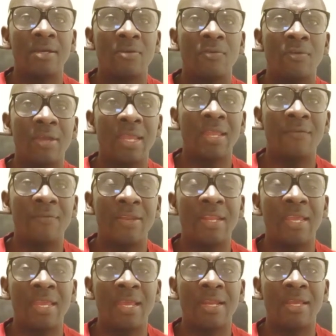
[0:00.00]
or even
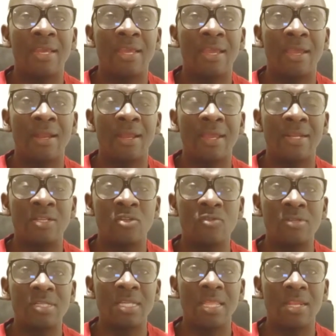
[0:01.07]
airline,
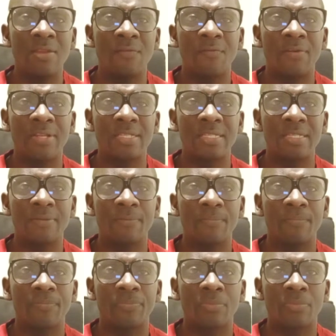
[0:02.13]
you'll see the difference.